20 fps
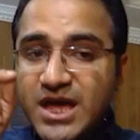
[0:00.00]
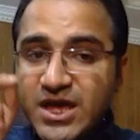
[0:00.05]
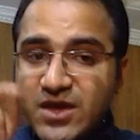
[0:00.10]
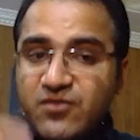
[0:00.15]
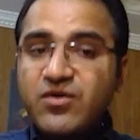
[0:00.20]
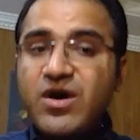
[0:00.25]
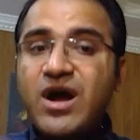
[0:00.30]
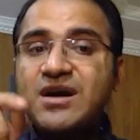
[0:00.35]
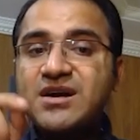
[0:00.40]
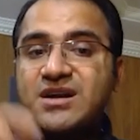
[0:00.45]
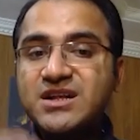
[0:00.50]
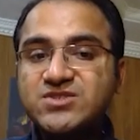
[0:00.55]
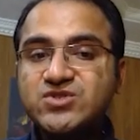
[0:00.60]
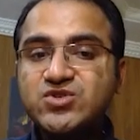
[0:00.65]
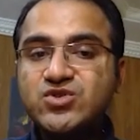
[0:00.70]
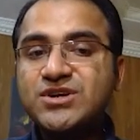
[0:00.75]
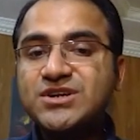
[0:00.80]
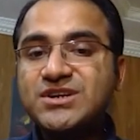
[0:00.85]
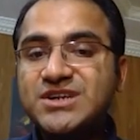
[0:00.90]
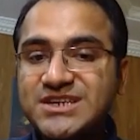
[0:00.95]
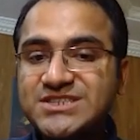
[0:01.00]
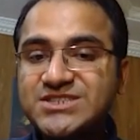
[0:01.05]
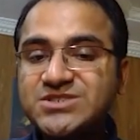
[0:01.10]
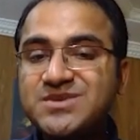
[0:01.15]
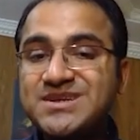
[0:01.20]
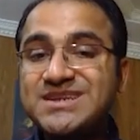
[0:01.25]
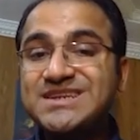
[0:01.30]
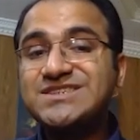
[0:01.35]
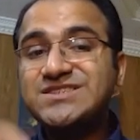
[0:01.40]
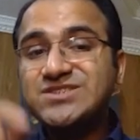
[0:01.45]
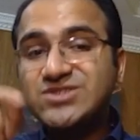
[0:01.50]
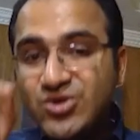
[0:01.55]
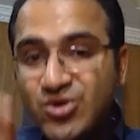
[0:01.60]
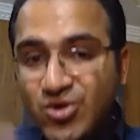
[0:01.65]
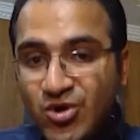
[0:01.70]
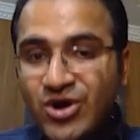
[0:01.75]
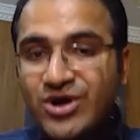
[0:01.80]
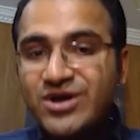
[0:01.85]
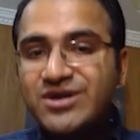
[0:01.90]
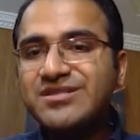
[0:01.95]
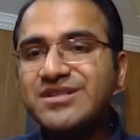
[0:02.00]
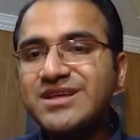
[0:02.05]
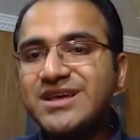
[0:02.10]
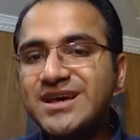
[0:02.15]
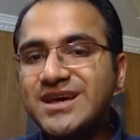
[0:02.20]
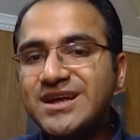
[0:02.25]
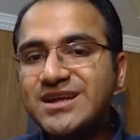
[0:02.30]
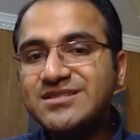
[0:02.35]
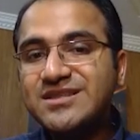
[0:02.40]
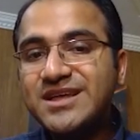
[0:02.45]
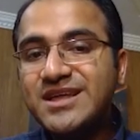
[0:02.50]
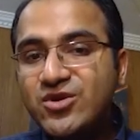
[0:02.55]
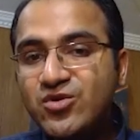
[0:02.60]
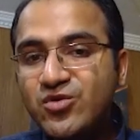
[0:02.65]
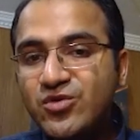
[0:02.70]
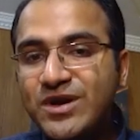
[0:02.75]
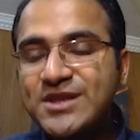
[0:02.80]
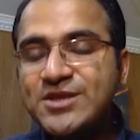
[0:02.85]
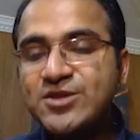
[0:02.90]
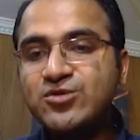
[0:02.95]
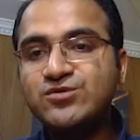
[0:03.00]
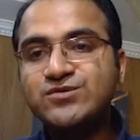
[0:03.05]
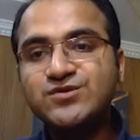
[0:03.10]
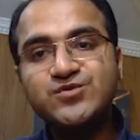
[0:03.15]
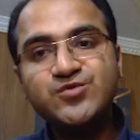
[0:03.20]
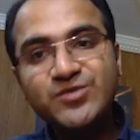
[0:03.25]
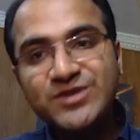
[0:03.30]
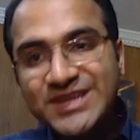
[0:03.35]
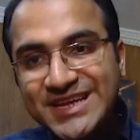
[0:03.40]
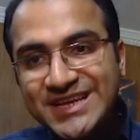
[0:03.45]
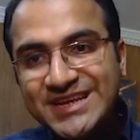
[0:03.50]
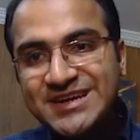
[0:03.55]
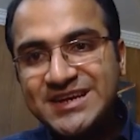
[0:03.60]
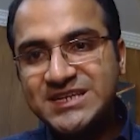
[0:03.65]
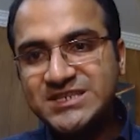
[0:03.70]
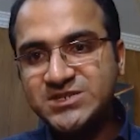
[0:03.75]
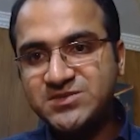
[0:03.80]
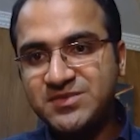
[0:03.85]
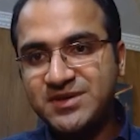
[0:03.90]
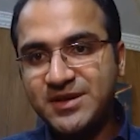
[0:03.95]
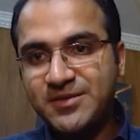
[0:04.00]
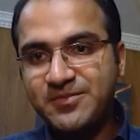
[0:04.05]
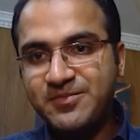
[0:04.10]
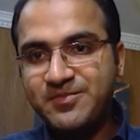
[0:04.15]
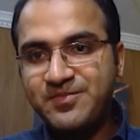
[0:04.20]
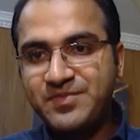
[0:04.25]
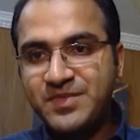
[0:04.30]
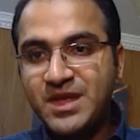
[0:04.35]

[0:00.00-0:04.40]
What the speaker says: If artesunate regimen is not there, then you can use quinine regimen.